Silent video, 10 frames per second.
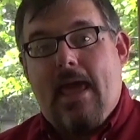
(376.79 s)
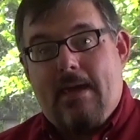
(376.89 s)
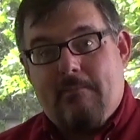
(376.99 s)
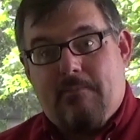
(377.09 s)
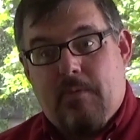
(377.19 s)

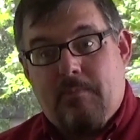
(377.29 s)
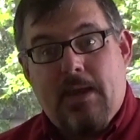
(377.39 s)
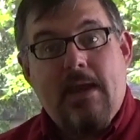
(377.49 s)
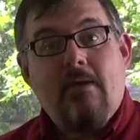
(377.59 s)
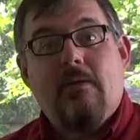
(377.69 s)
and
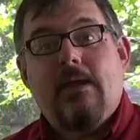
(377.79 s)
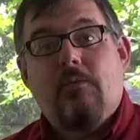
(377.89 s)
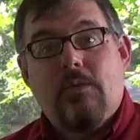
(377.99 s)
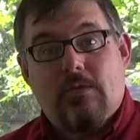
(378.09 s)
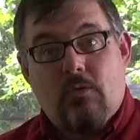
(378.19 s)

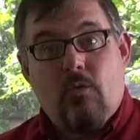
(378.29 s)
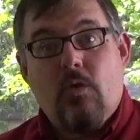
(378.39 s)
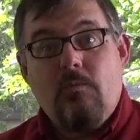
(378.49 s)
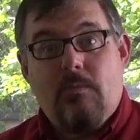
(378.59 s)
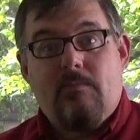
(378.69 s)
preparing with a
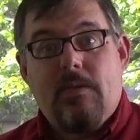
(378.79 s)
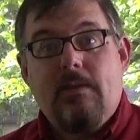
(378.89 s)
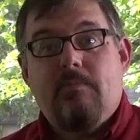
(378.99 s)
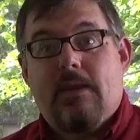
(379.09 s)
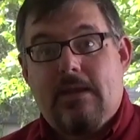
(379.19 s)
group of
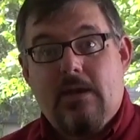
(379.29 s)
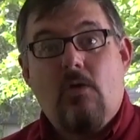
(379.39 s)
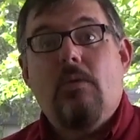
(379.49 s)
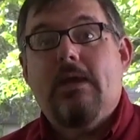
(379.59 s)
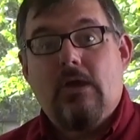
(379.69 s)
people and
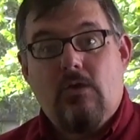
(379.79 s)
knowing